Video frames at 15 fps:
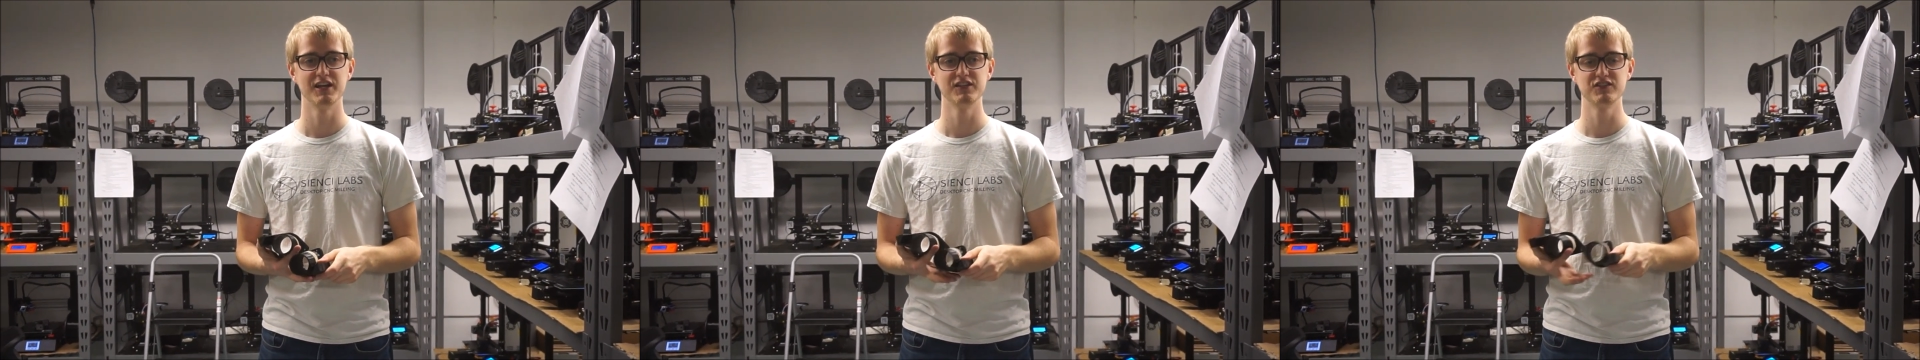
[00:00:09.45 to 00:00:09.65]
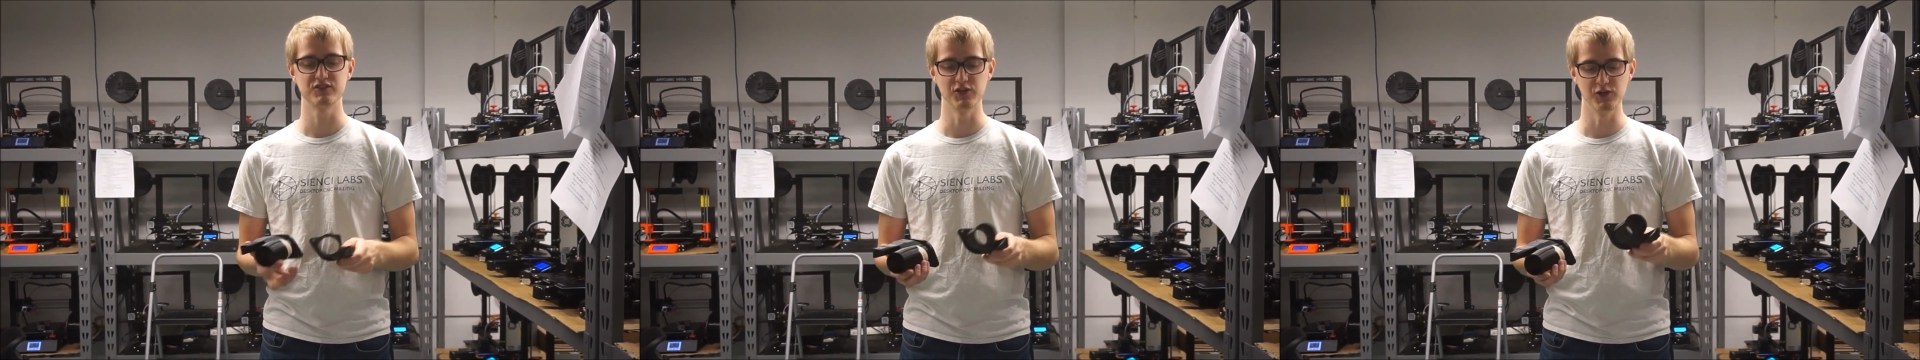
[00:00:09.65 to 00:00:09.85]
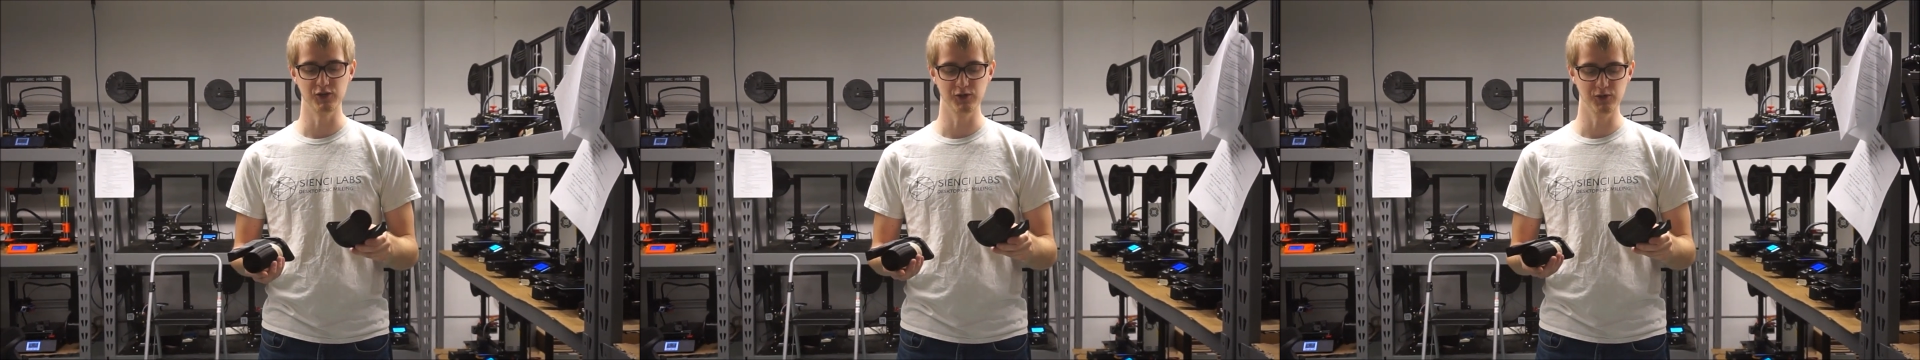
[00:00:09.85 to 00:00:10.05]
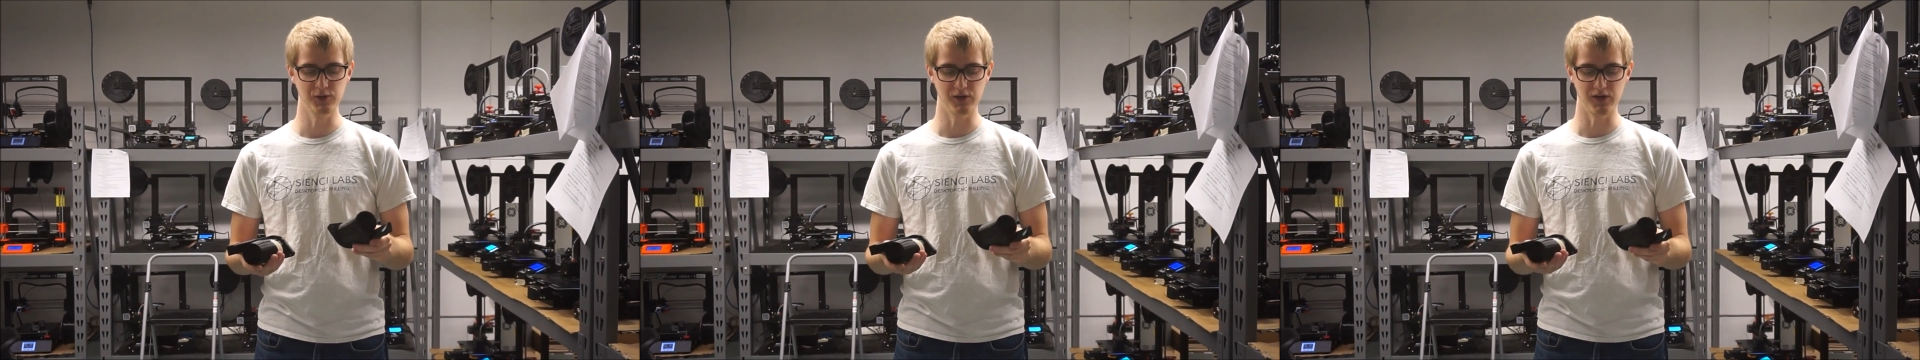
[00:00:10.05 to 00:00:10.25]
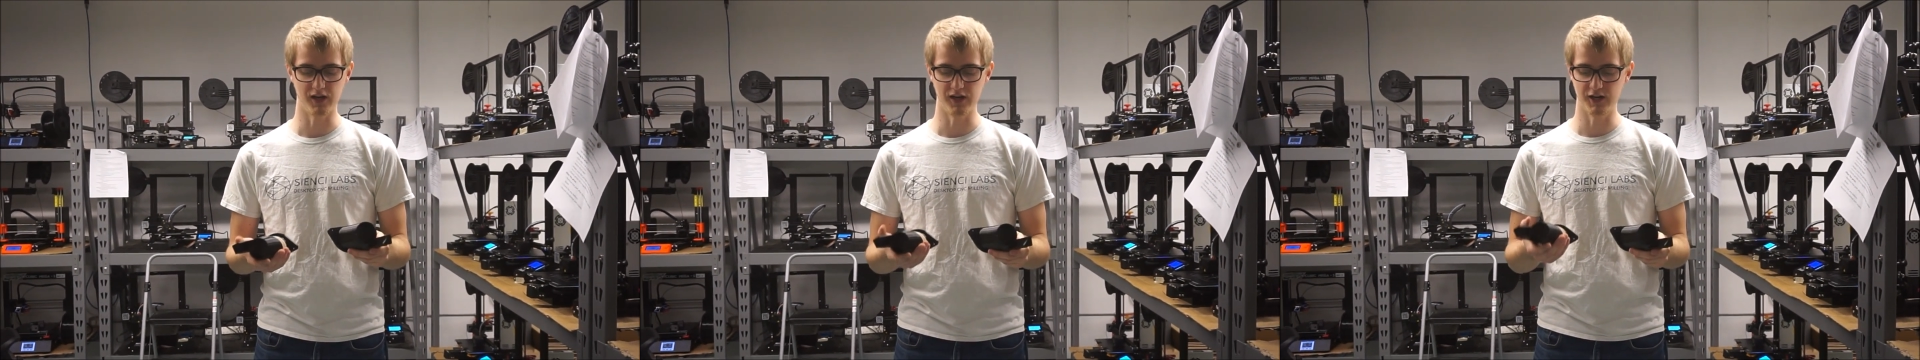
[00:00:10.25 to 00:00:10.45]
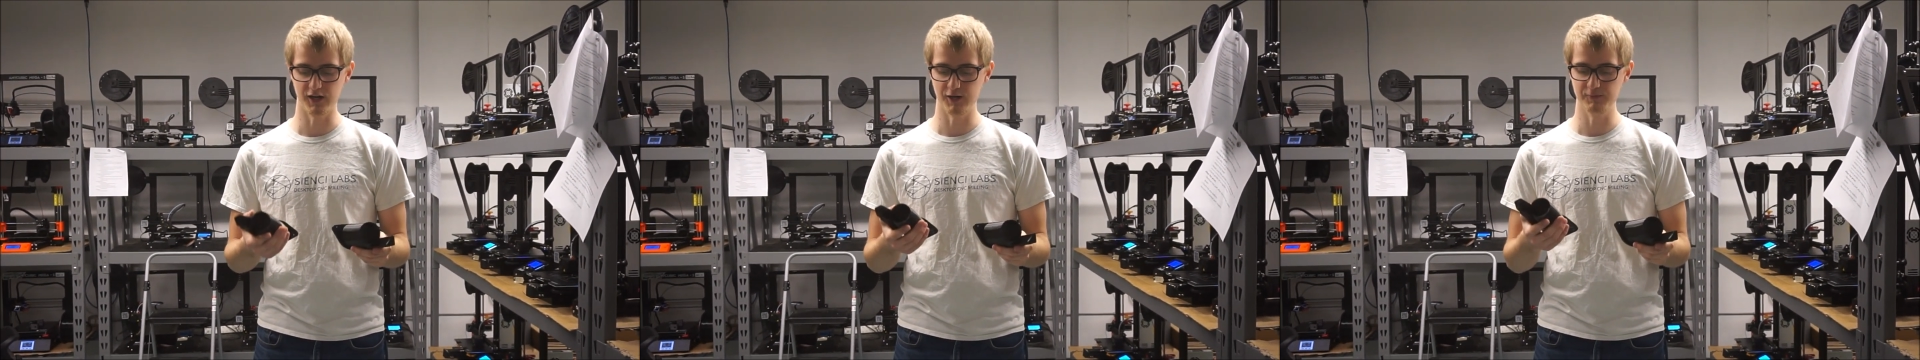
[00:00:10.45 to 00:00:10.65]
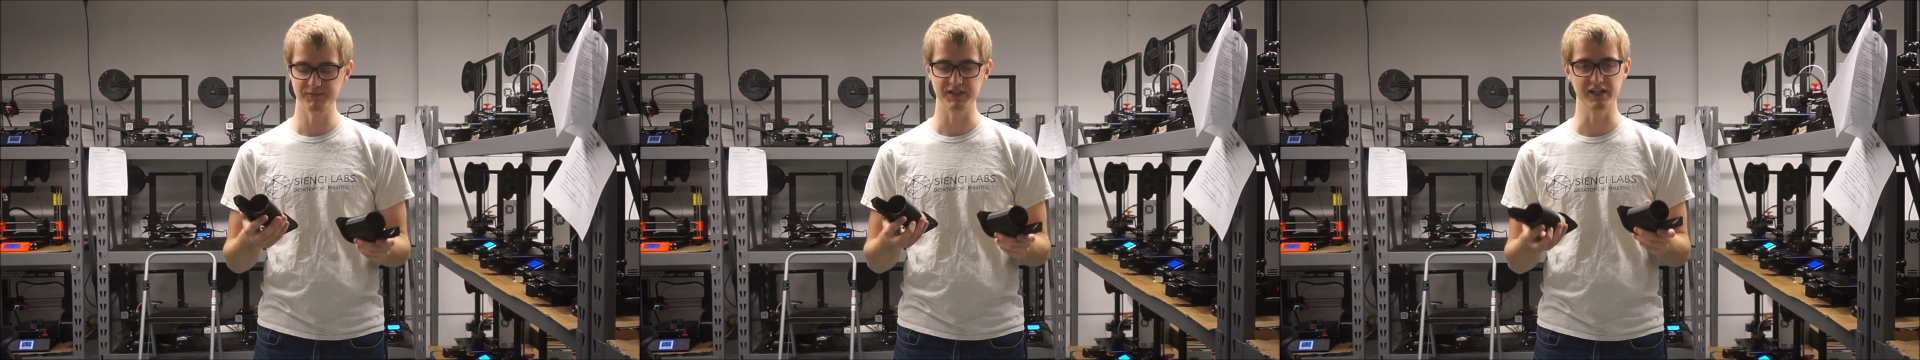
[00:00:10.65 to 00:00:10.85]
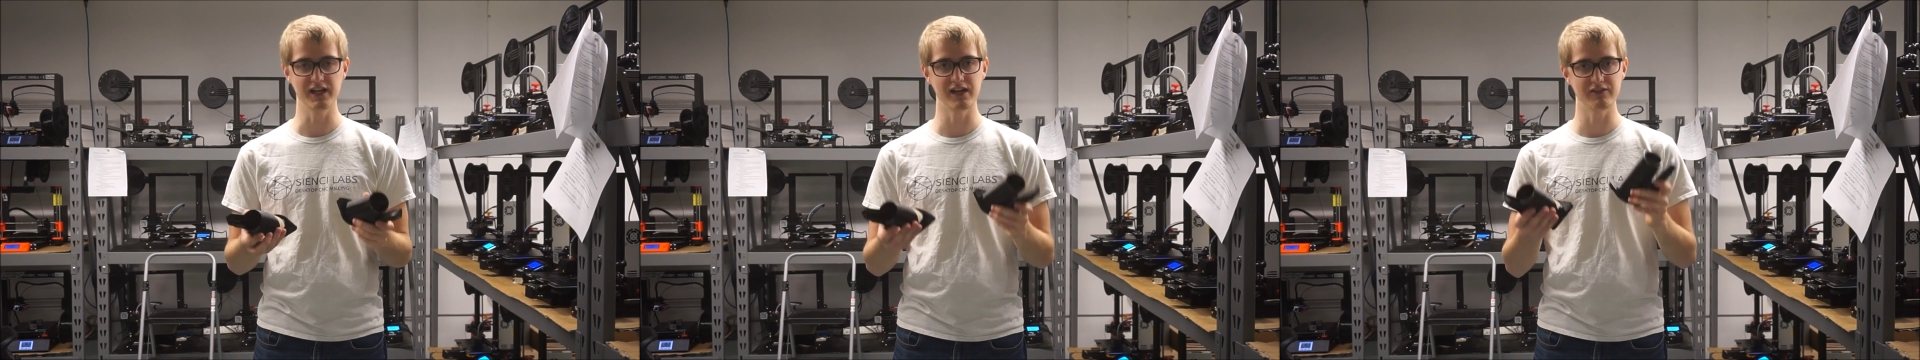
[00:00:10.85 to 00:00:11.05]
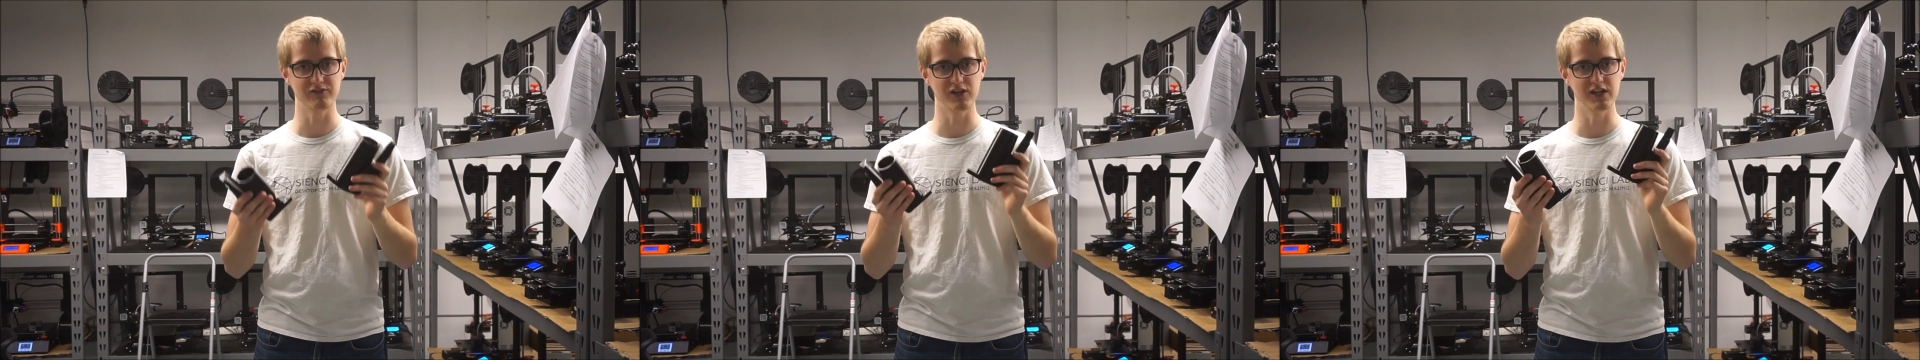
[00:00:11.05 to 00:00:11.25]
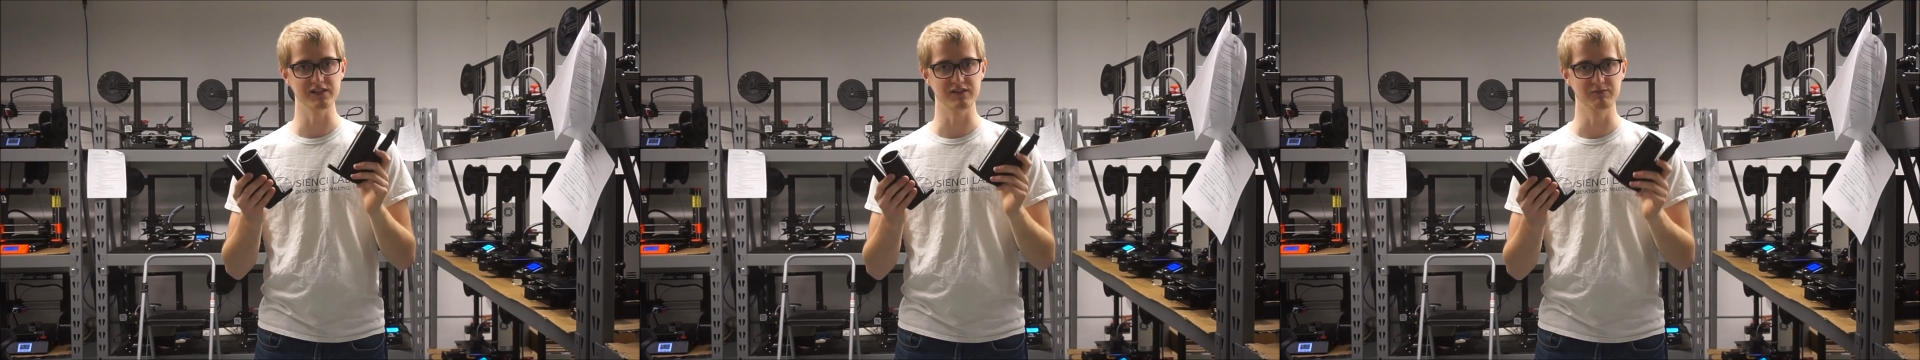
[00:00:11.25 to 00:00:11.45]
So um, today I've
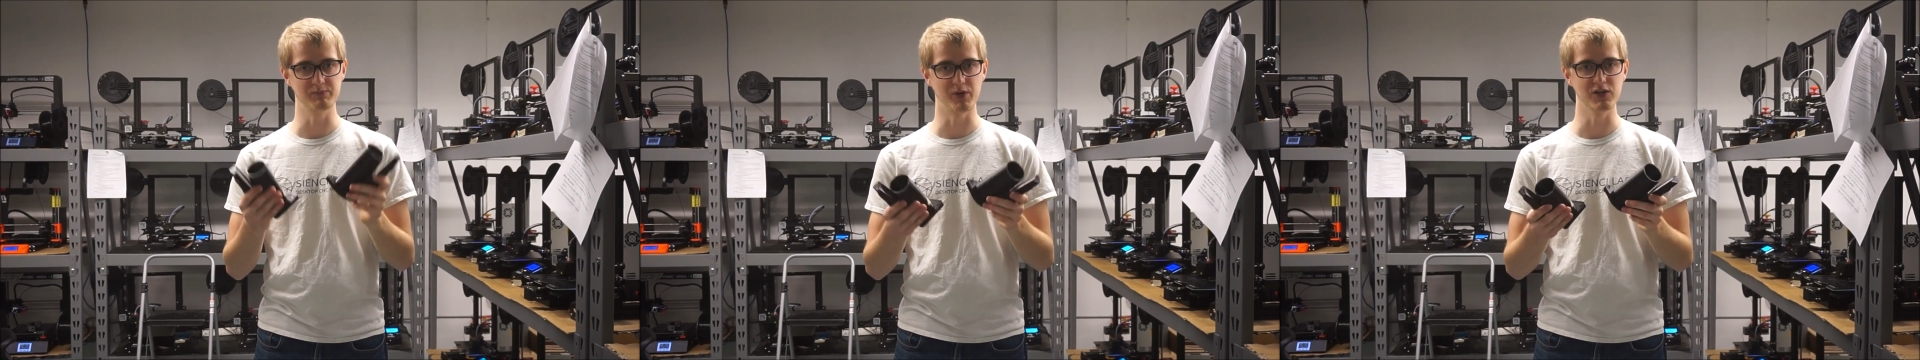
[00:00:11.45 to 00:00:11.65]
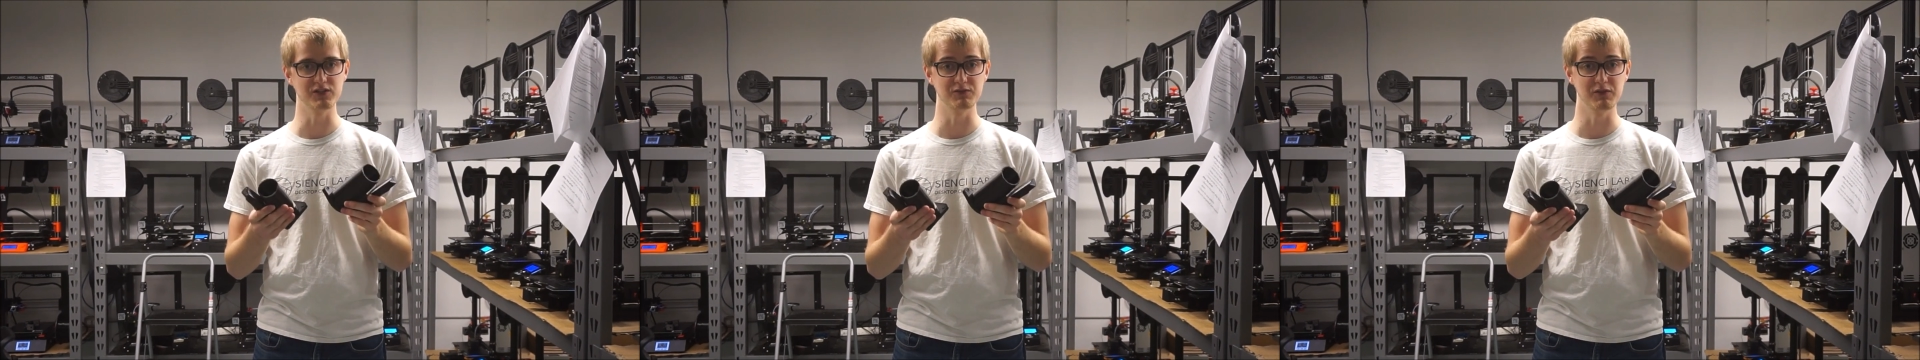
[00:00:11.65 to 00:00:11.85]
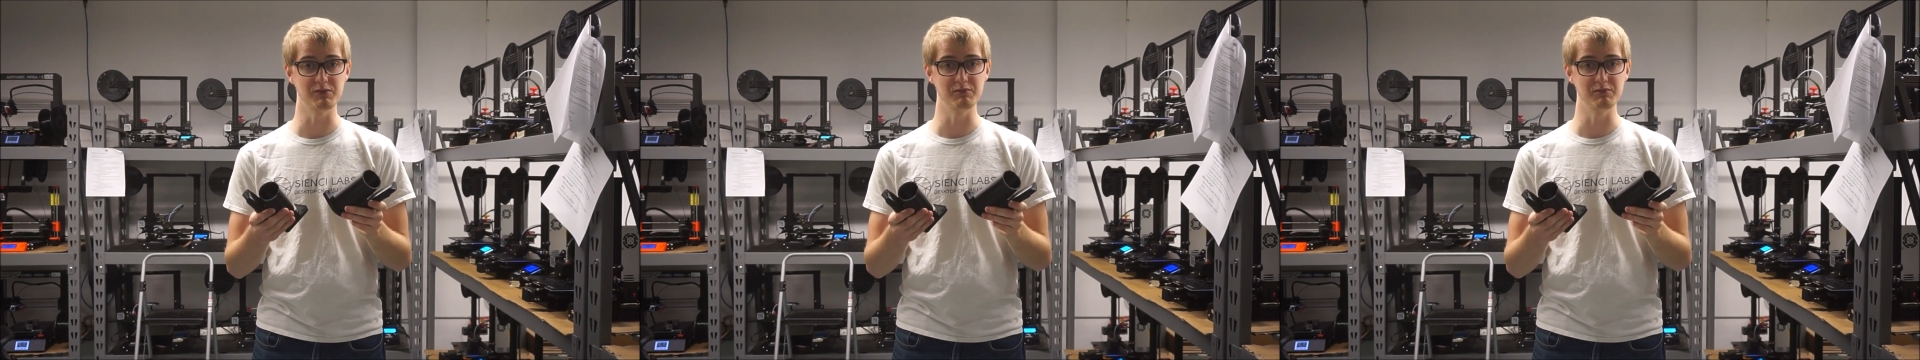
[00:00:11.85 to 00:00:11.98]
got some parts with